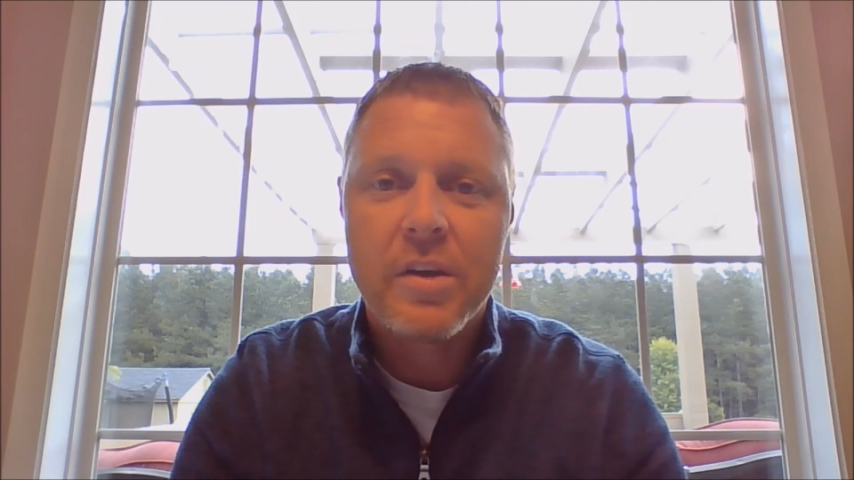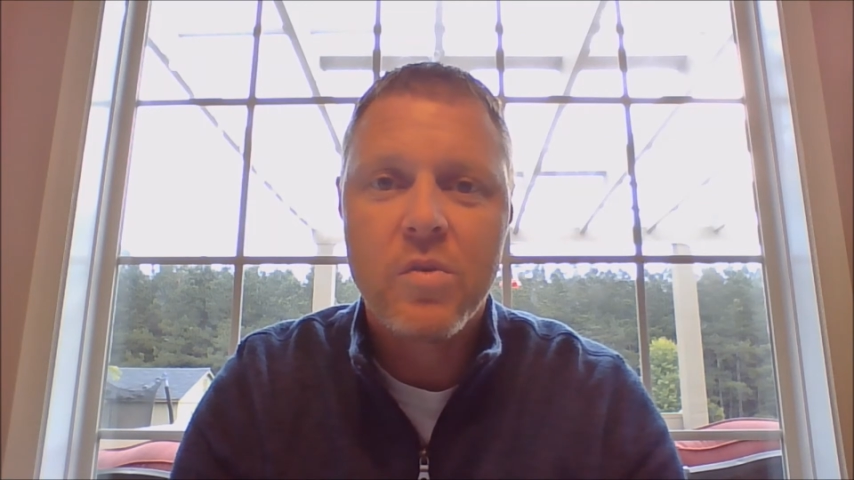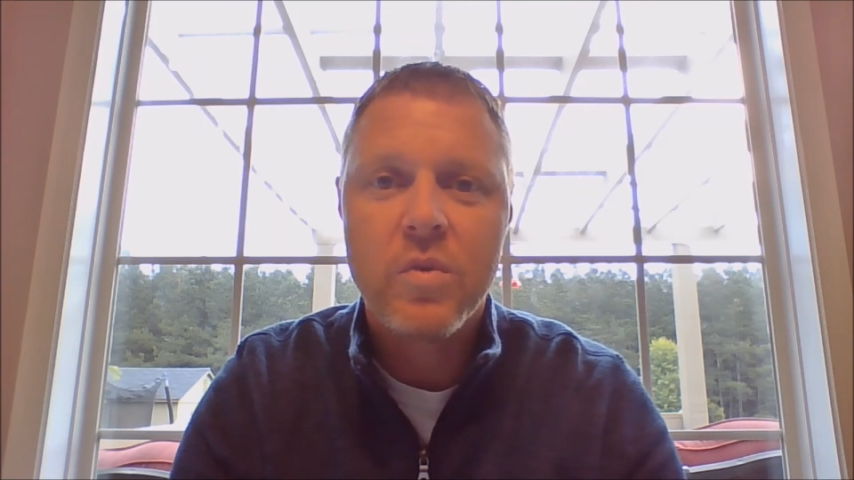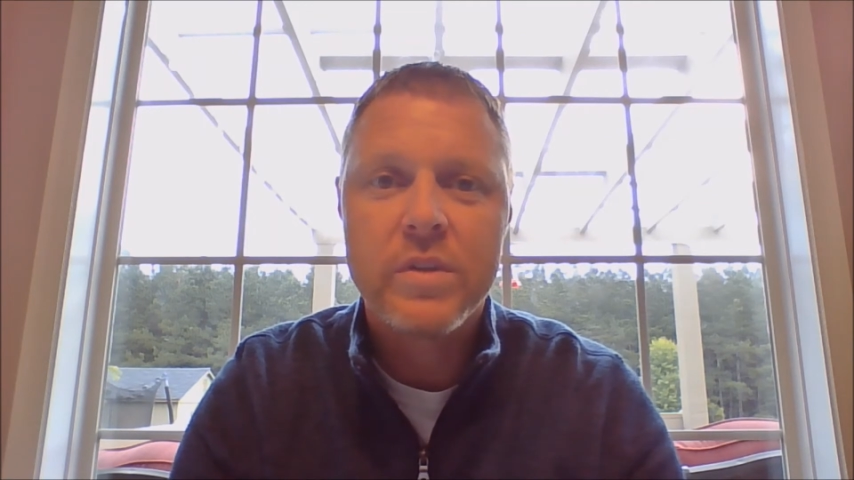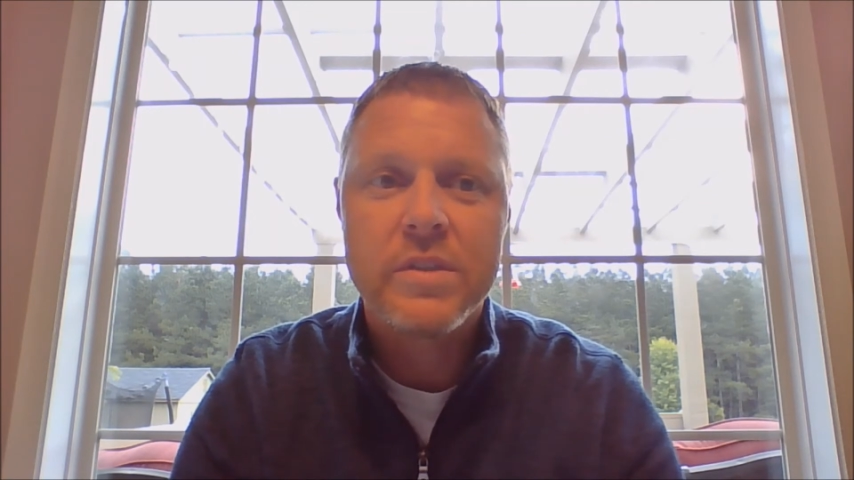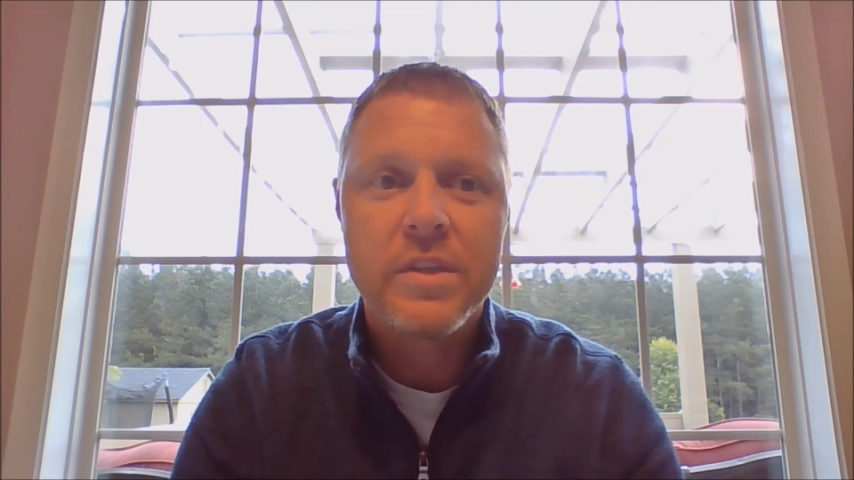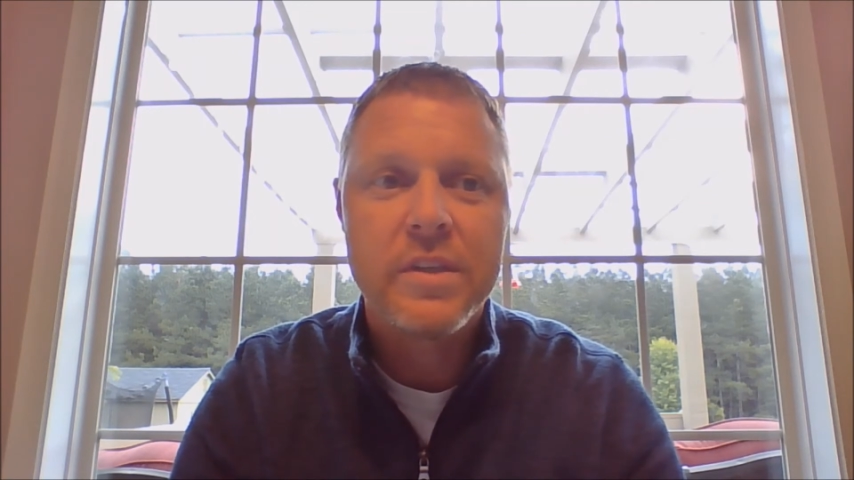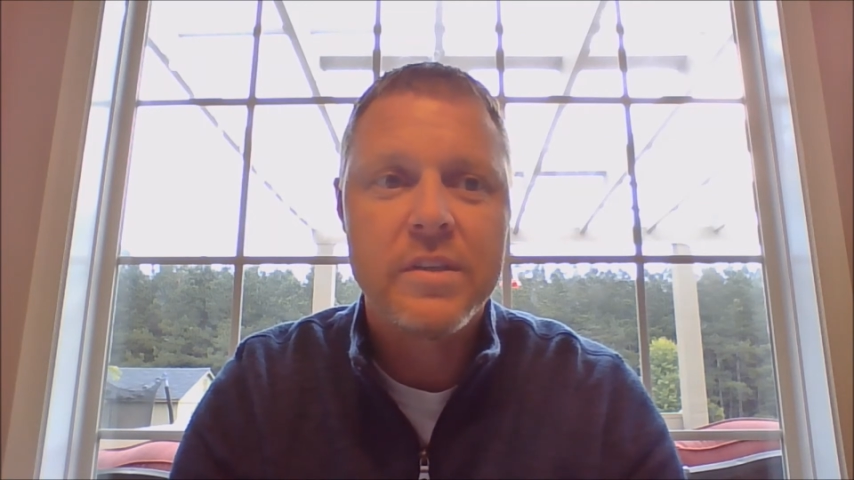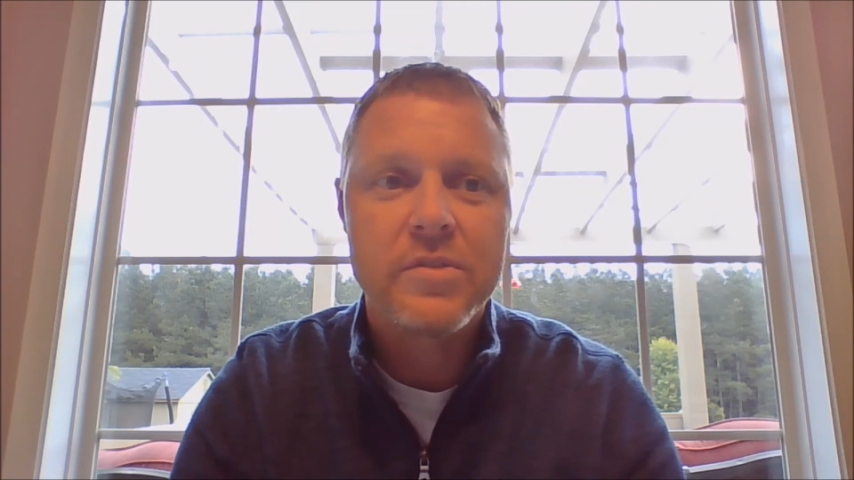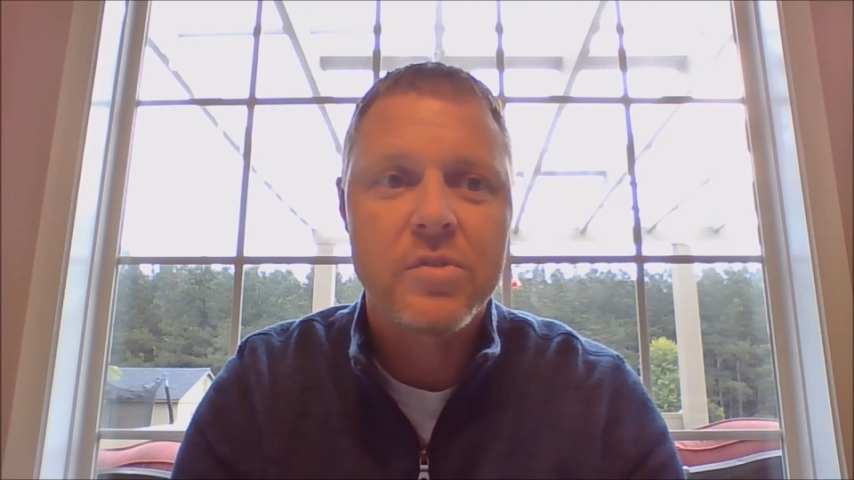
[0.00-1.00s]

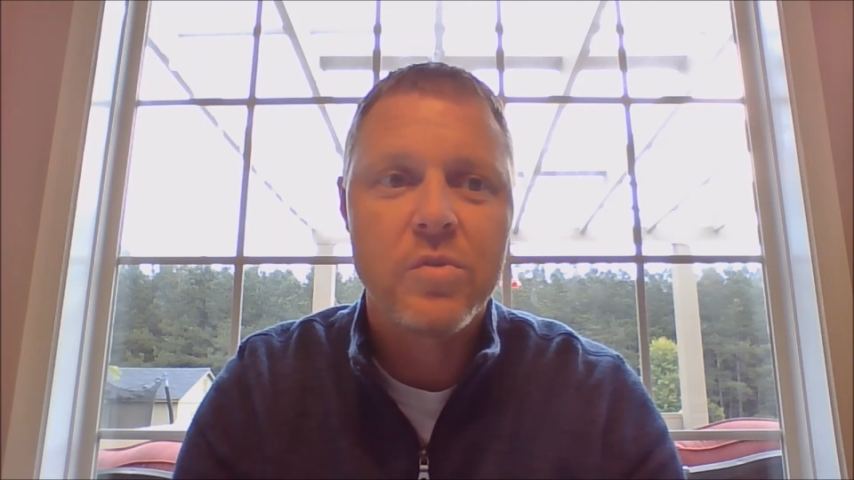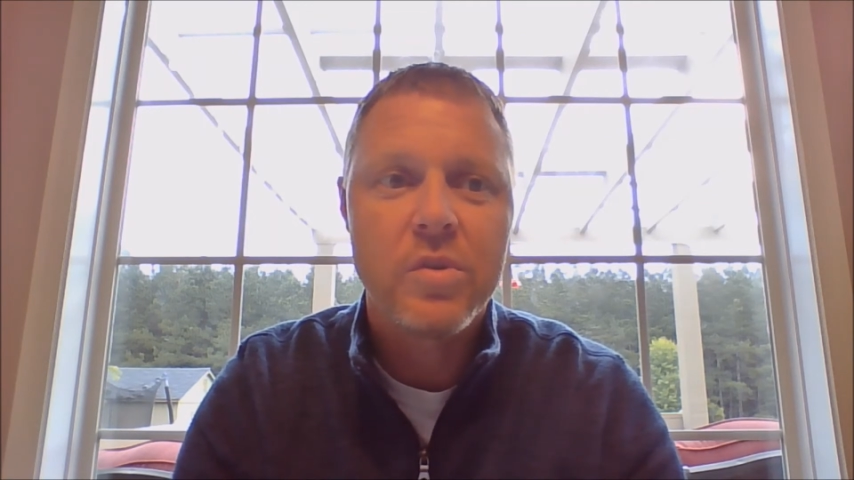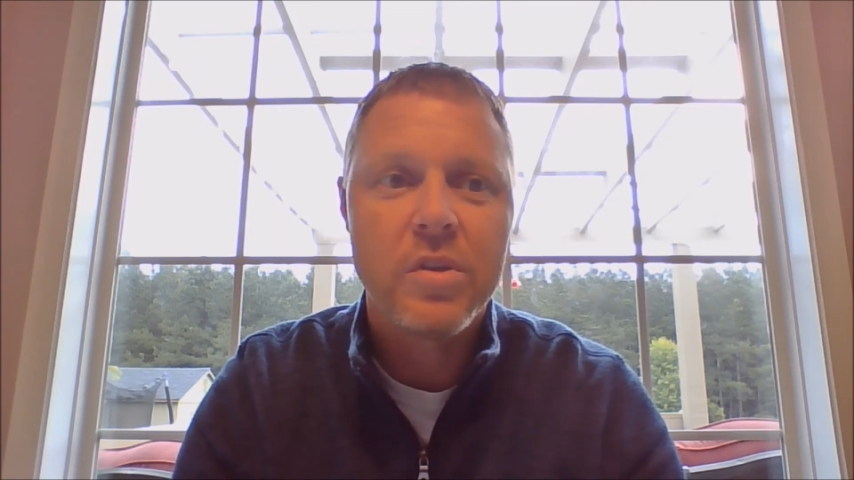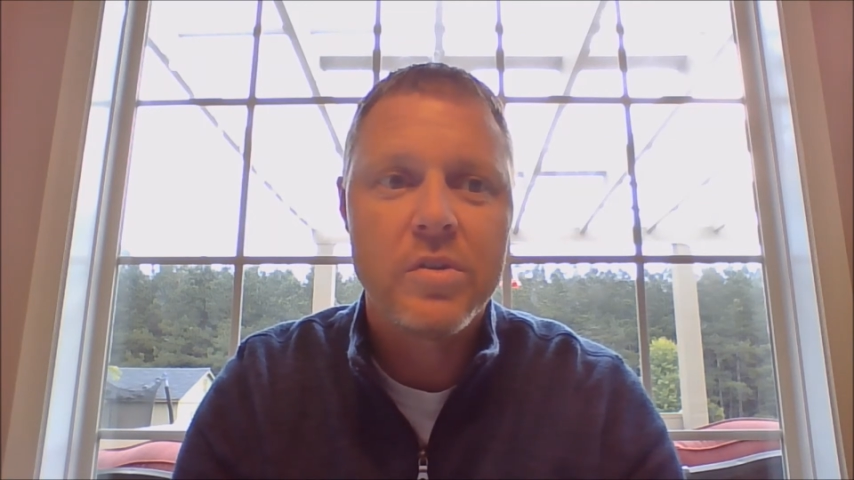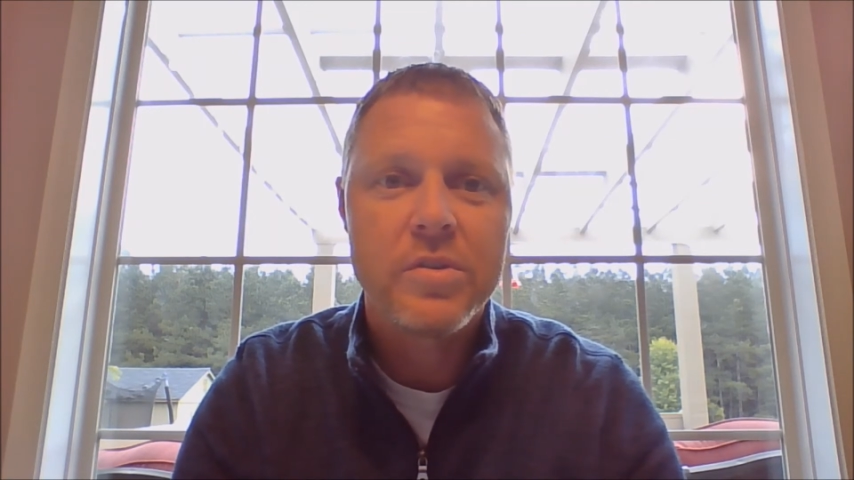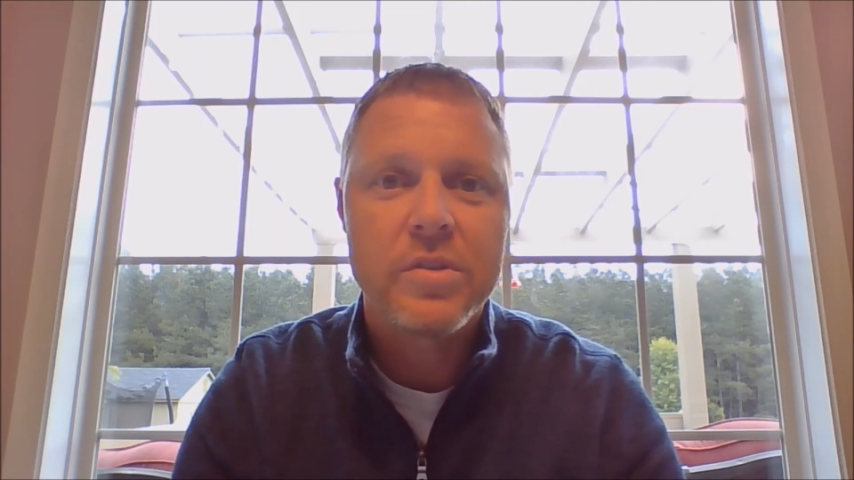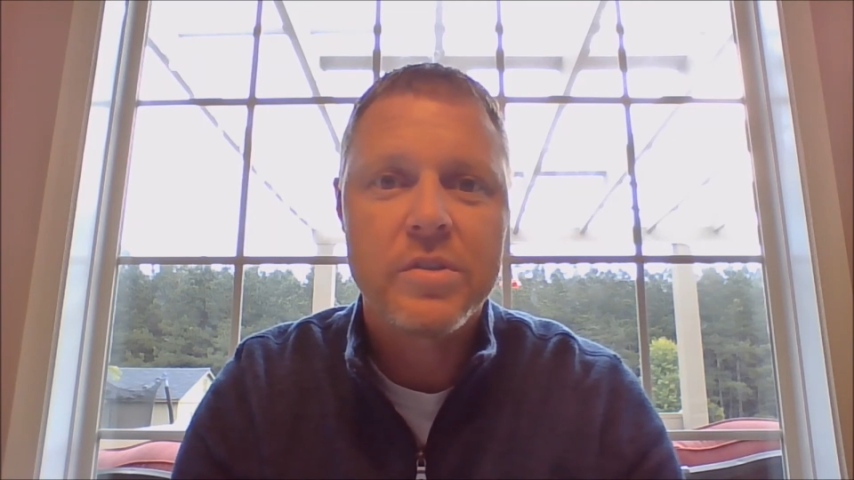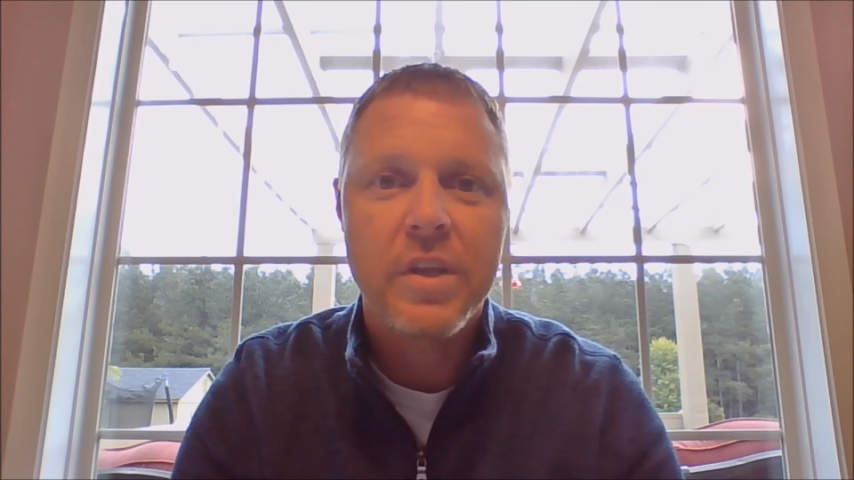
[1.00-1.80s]
quarantine and school closures